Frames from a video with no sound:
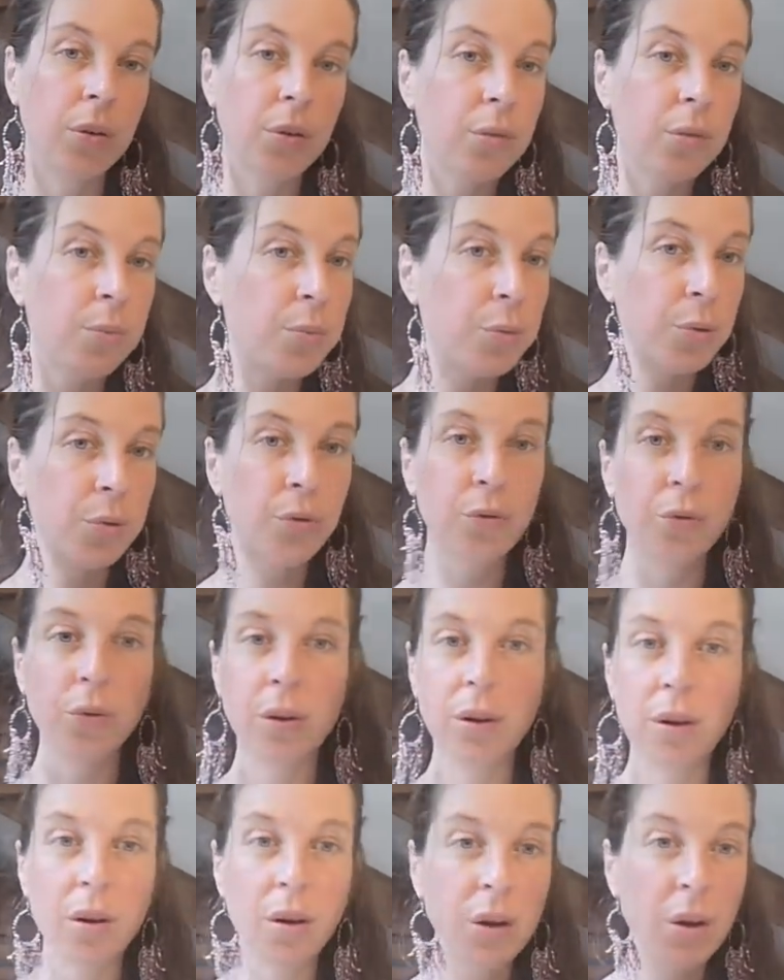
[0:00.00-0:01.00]
spiritual
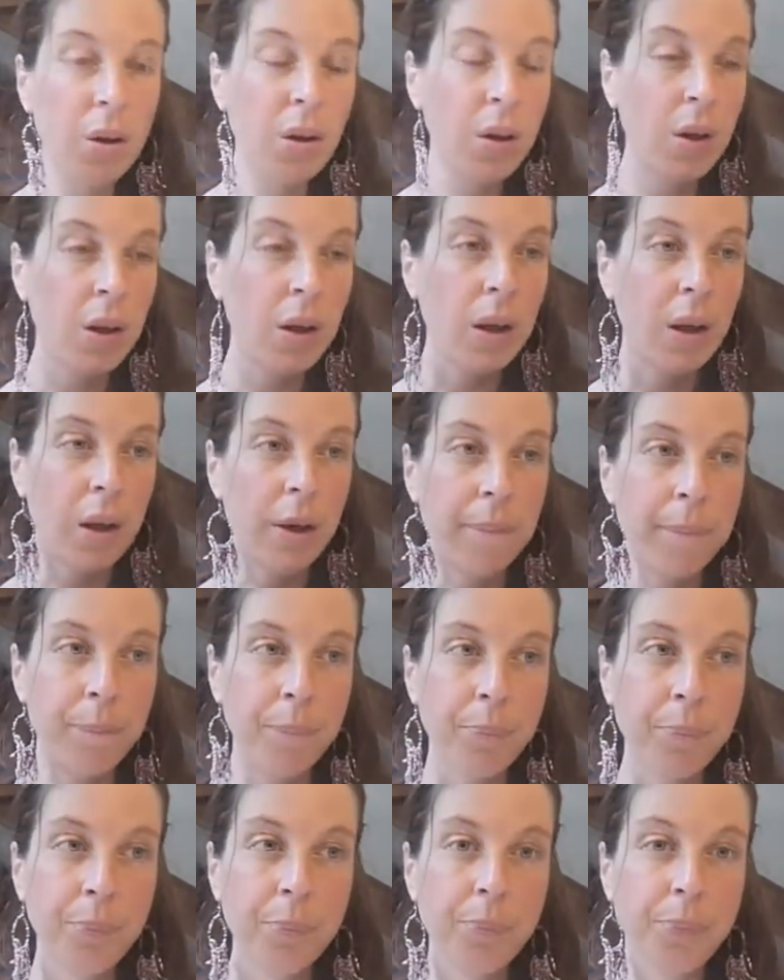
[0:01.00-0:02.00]
um,